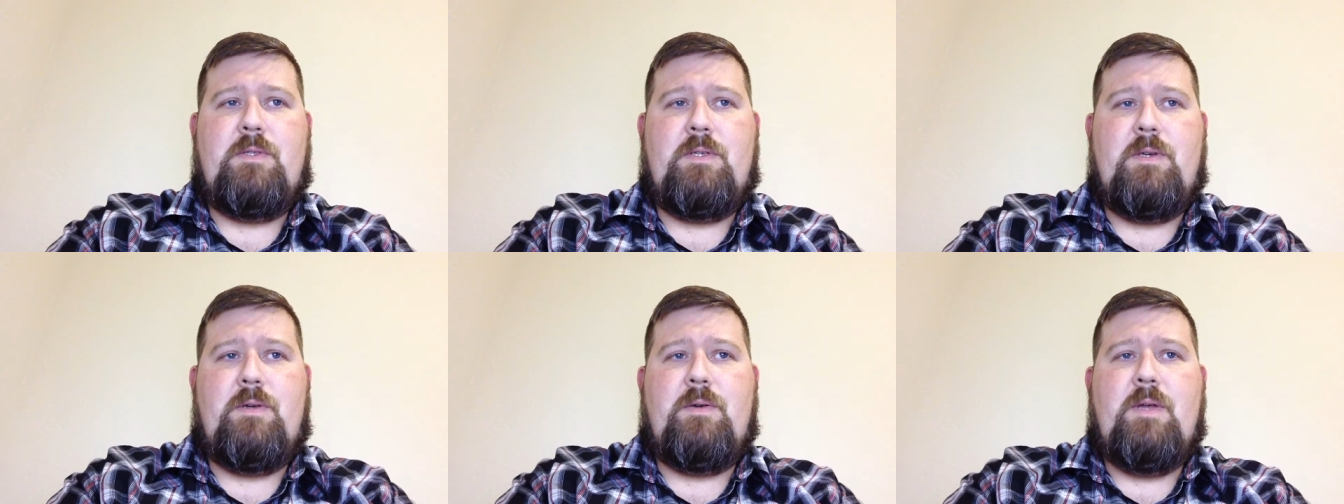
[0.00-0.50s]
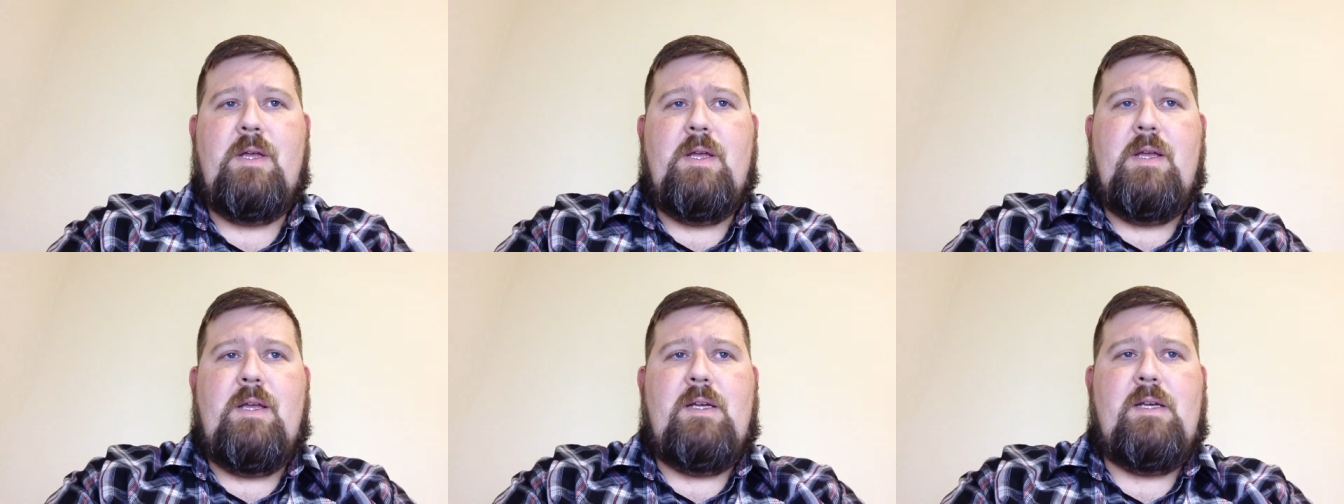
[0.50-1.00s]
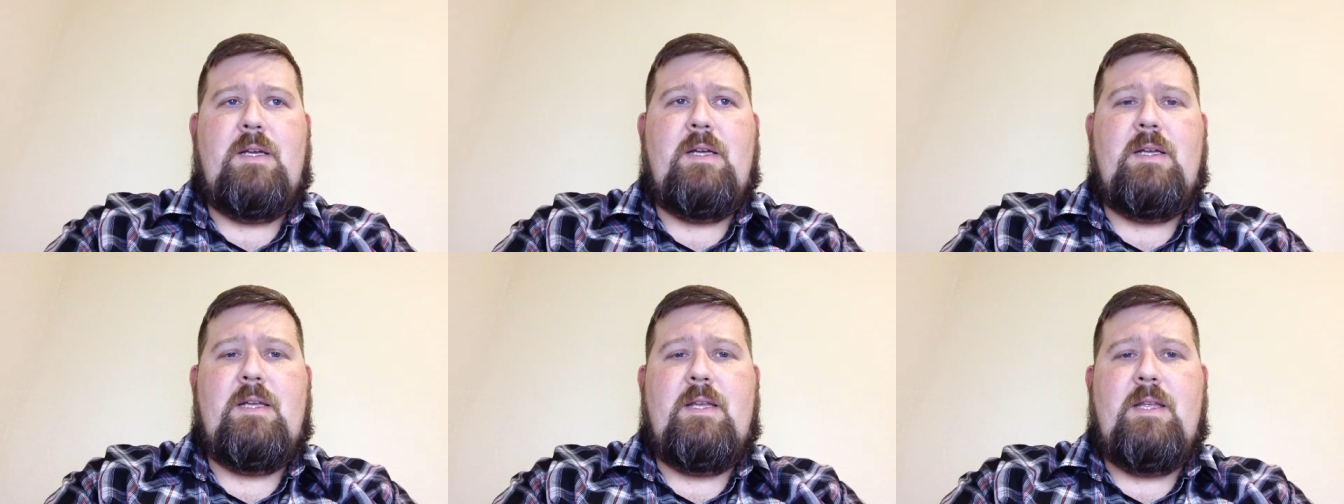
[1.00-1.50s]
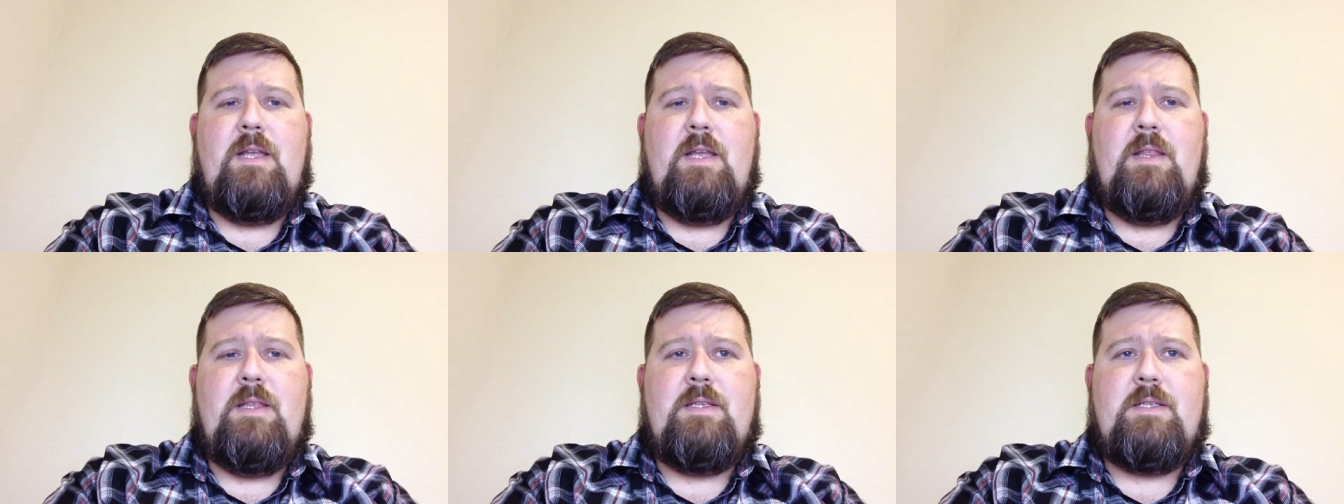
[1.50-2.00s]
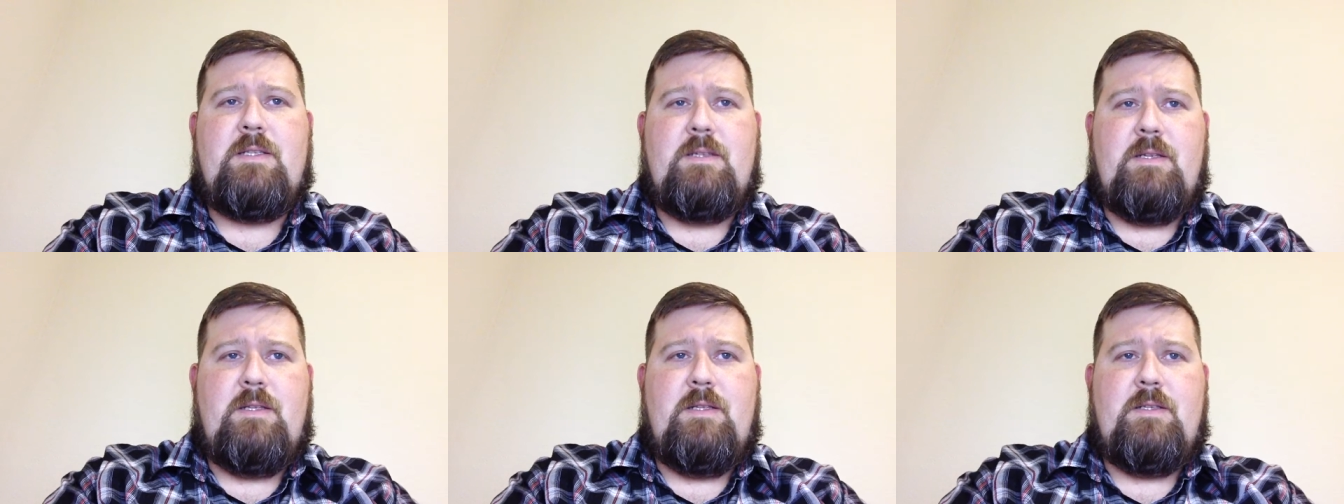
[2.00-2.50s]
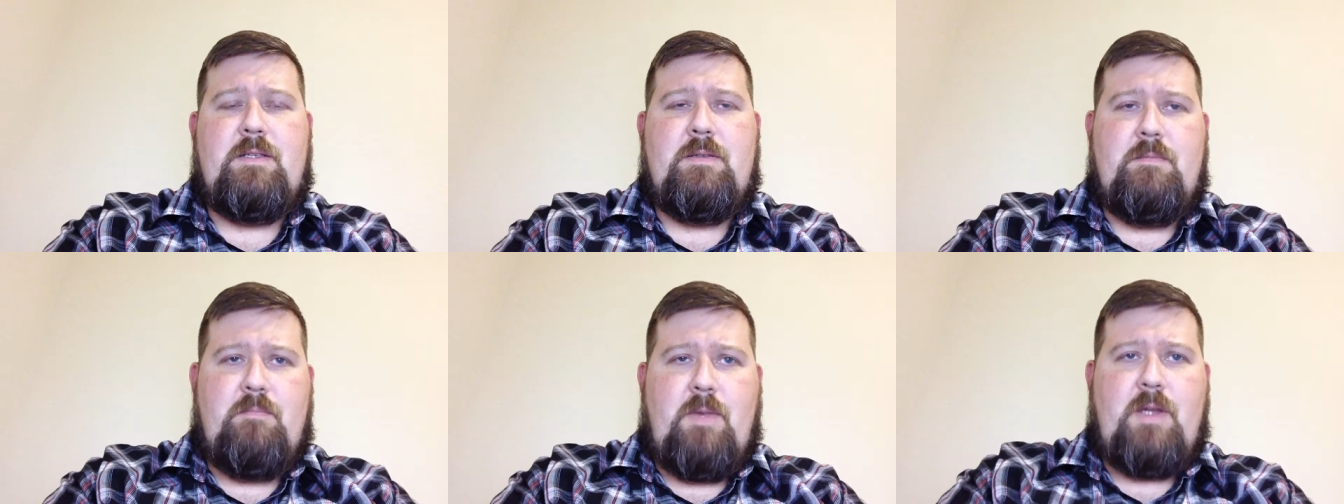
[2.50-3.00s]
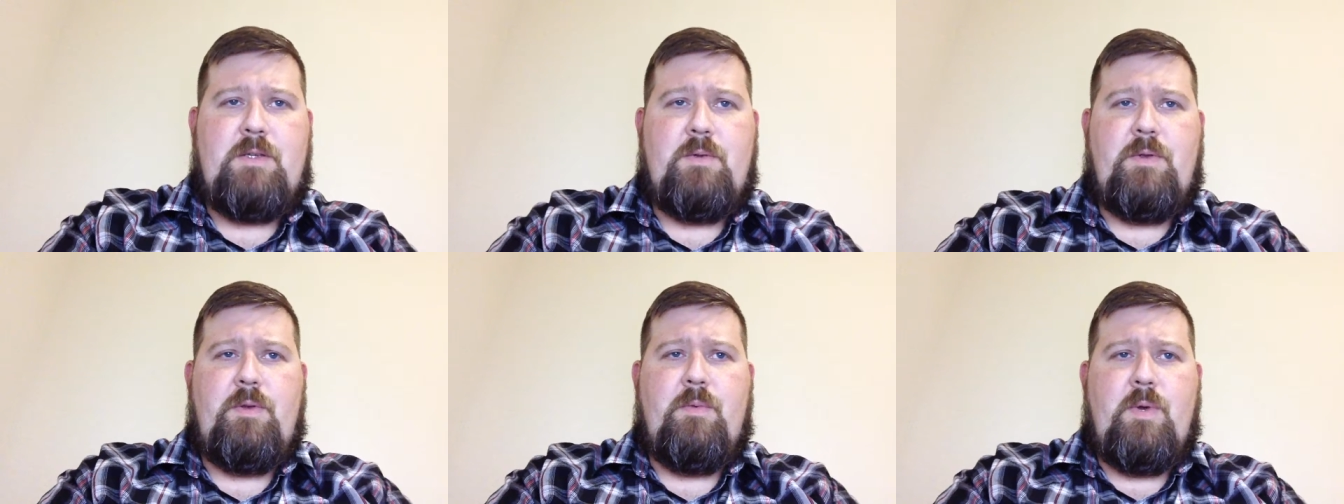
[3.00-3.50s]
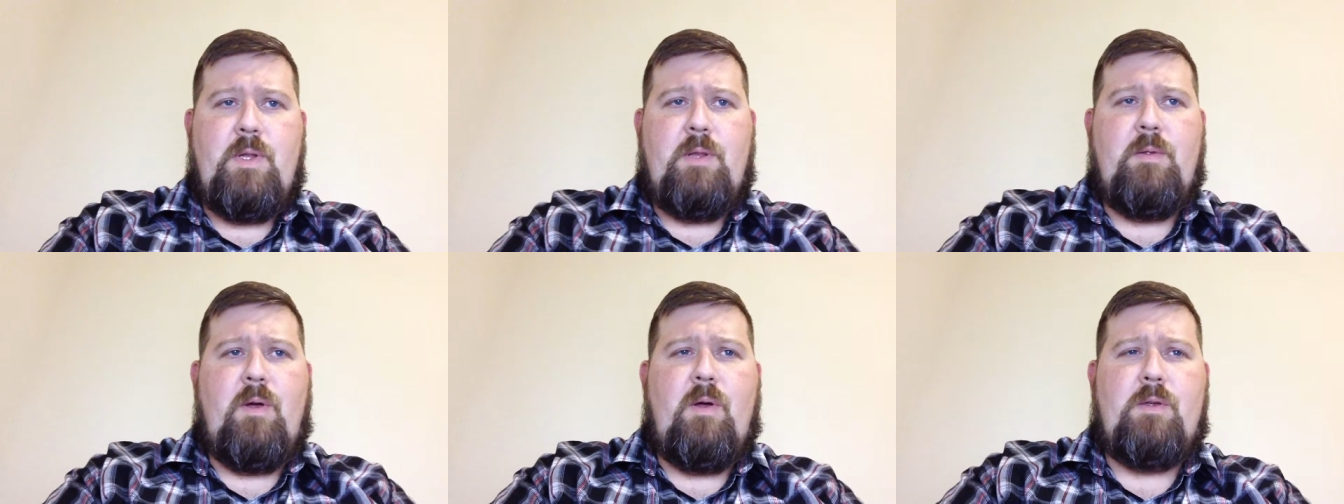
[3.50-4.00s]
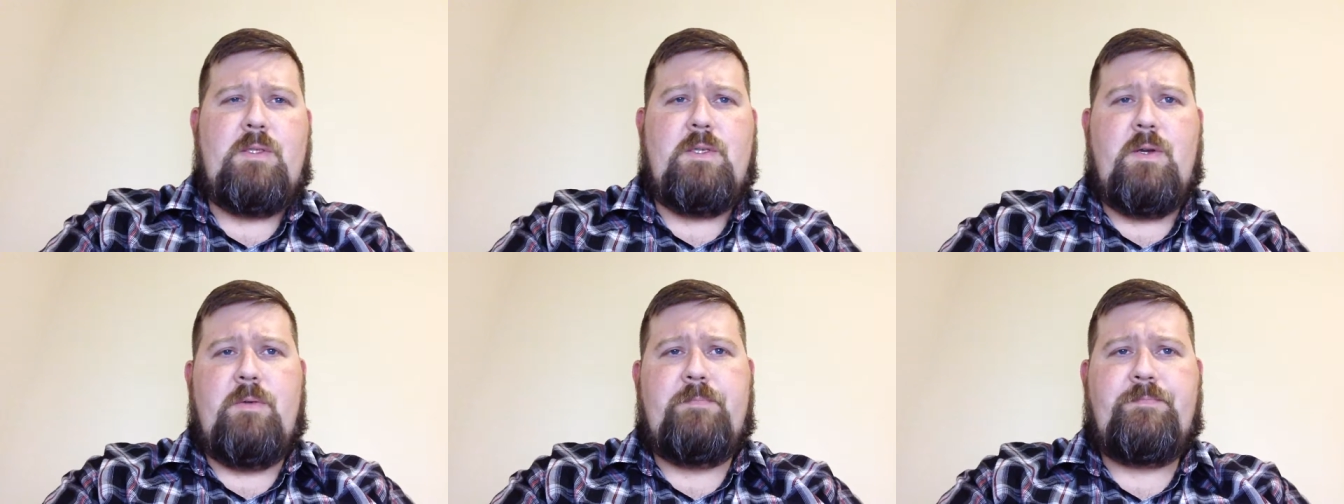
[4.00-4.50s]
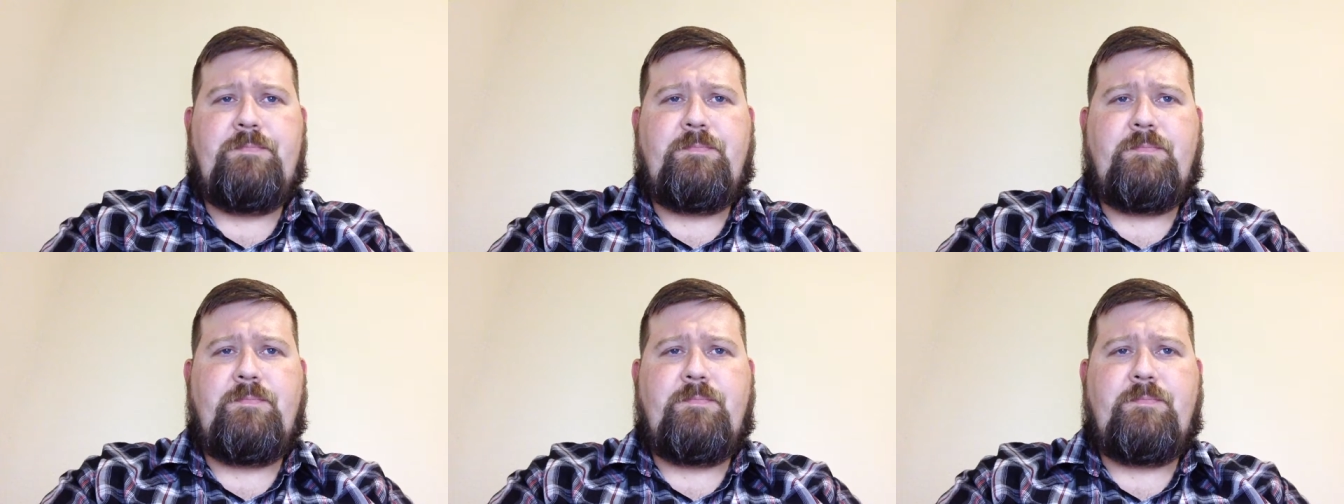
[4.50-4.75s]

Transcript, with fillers: So uh, in, this in this module, you will also